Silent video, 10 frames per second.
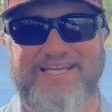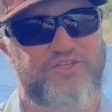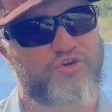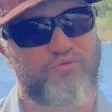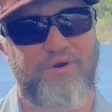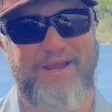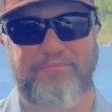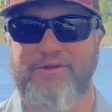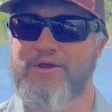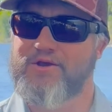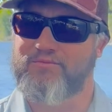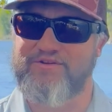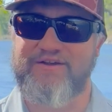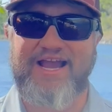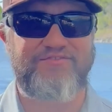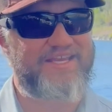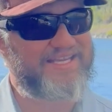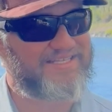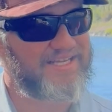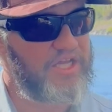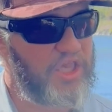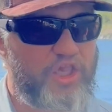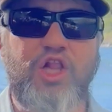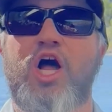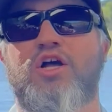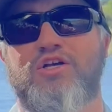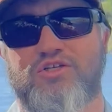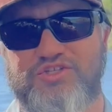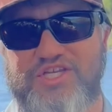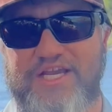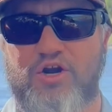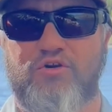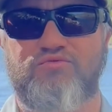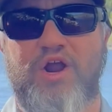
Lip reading: get to rip. We've had these lulls in our